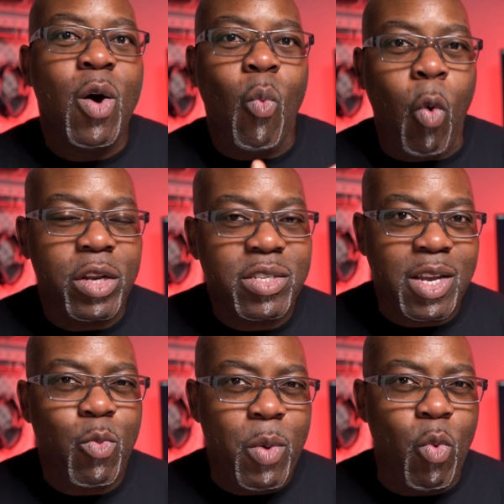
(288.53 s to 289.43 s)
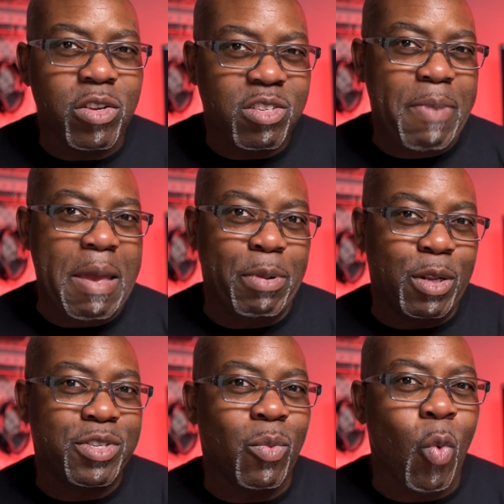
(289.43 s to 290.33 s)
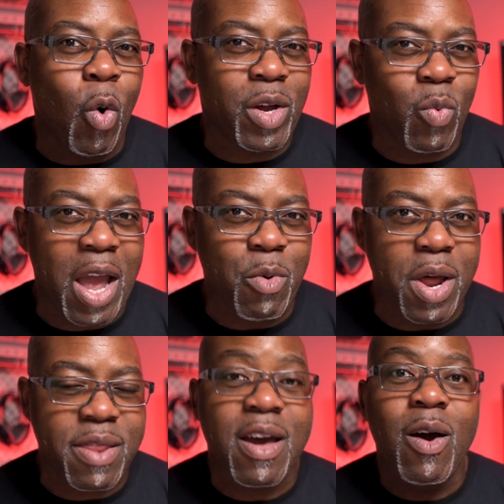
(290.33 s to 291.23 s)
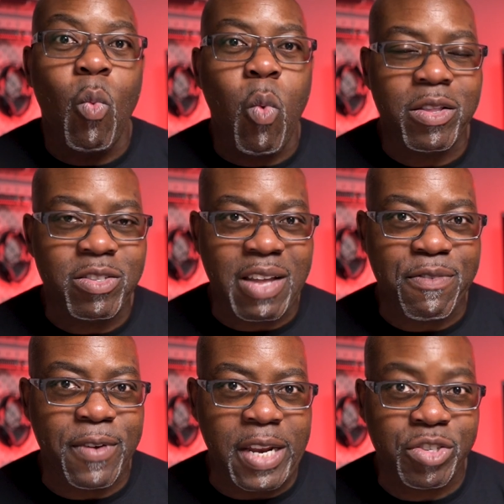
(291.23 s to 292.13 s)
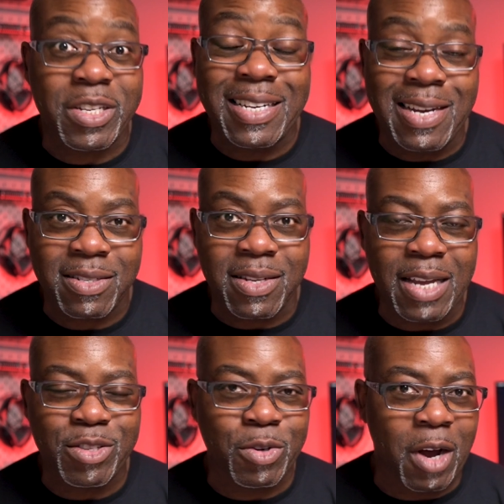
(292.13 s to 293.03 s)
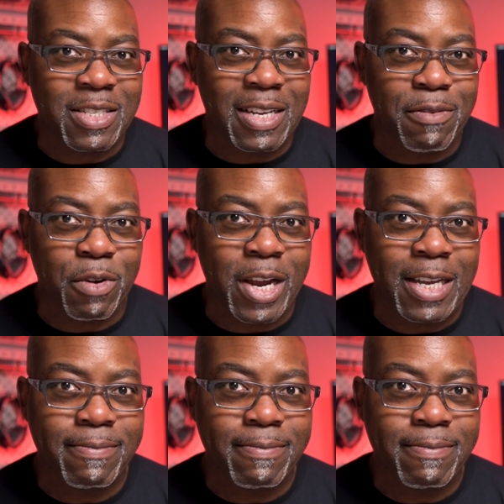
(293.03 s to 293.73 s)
What is it we want people to walk away with once they finished listening to our delivery?